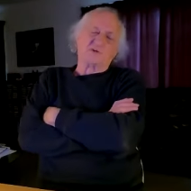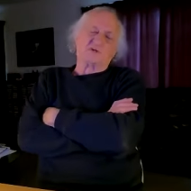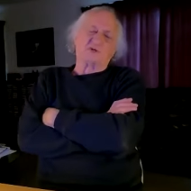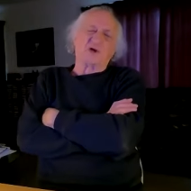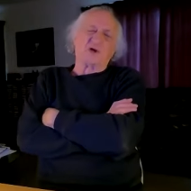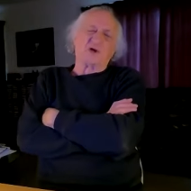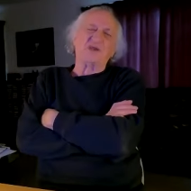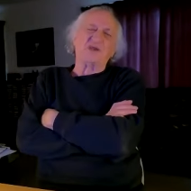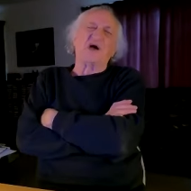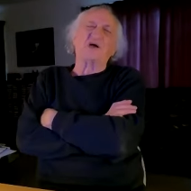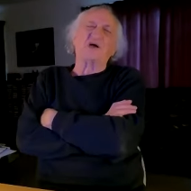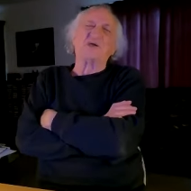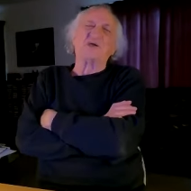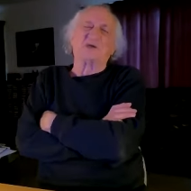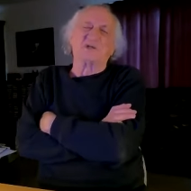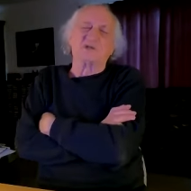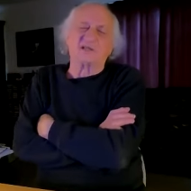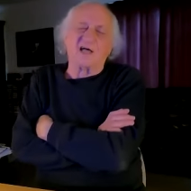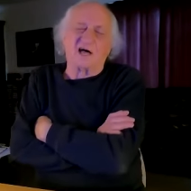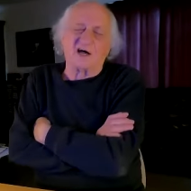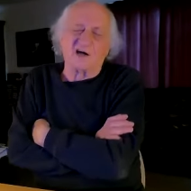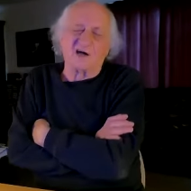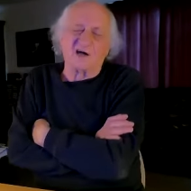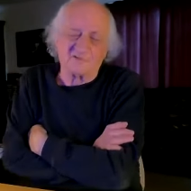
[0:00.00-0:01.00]
know you
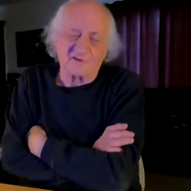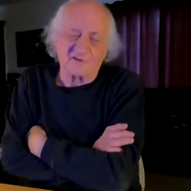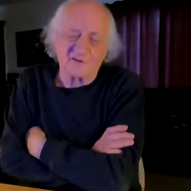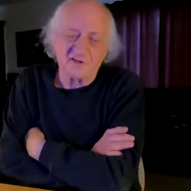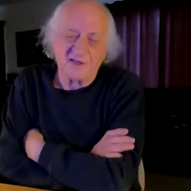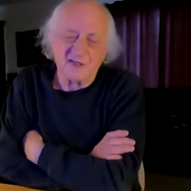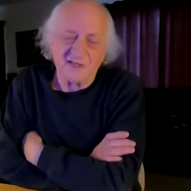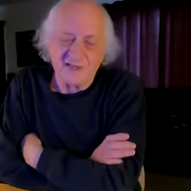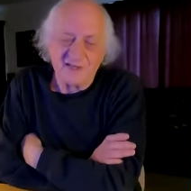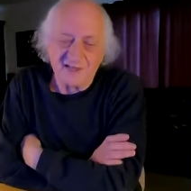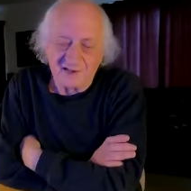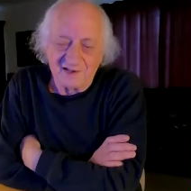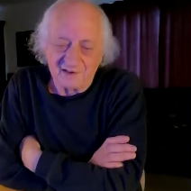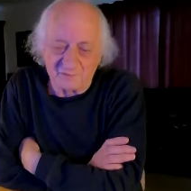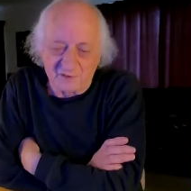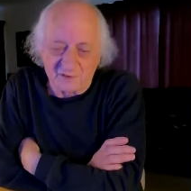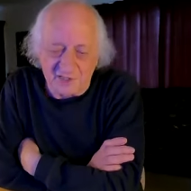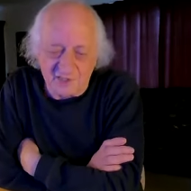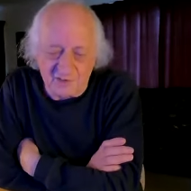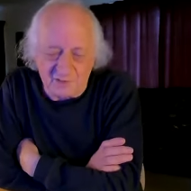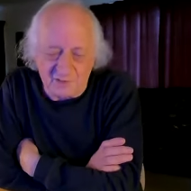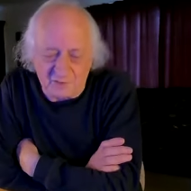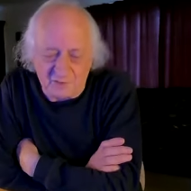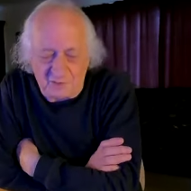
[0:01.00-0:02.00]
love we,
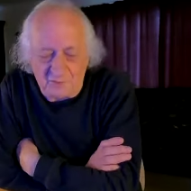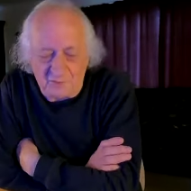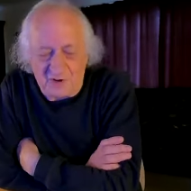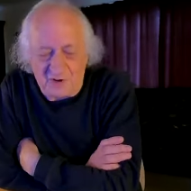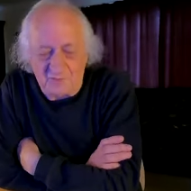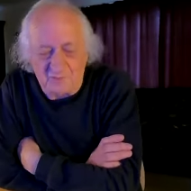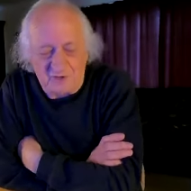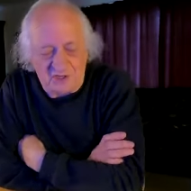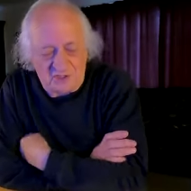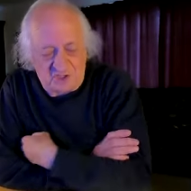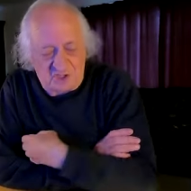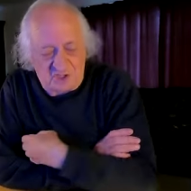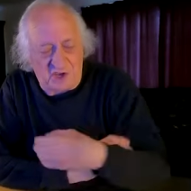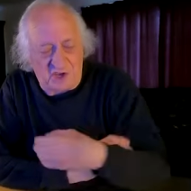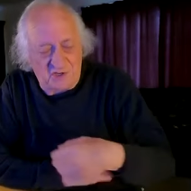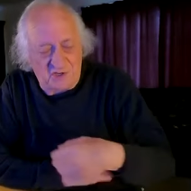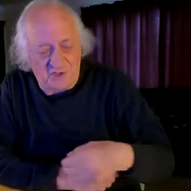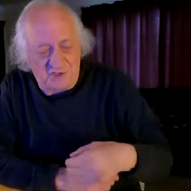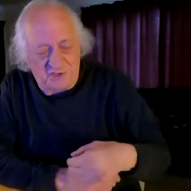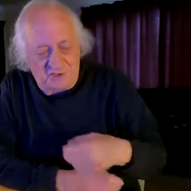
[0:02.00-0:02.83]
when we showed it